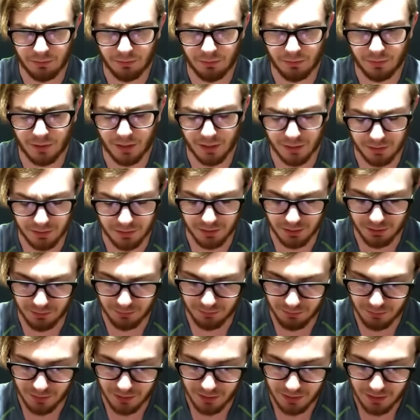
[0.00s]

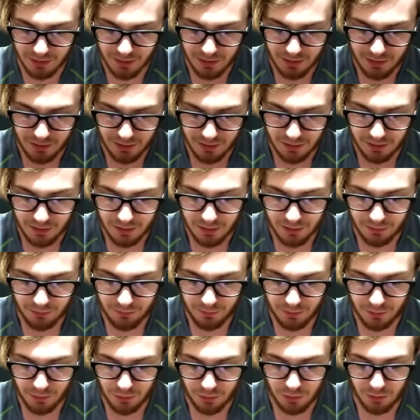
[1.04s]
19, a
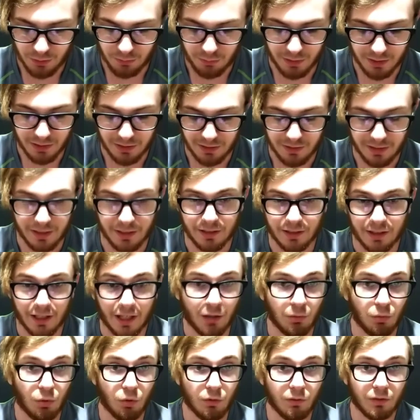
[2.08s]
finisher meant like
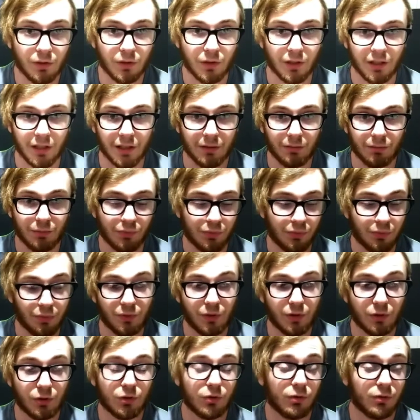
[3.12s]
game over, like
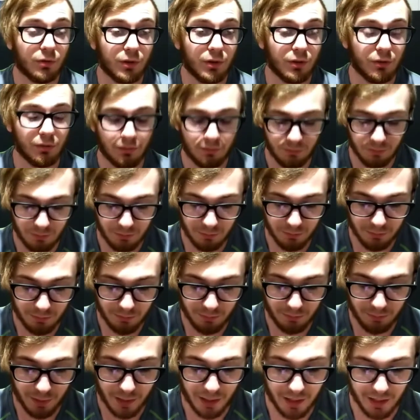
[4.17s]
you're screwed.
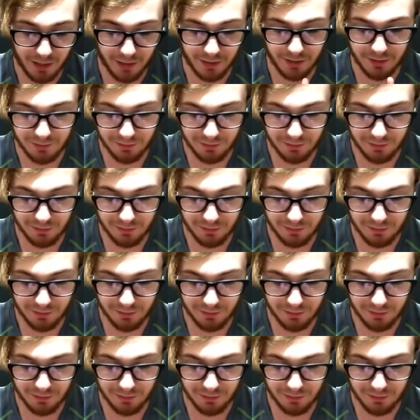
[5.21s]
Bye.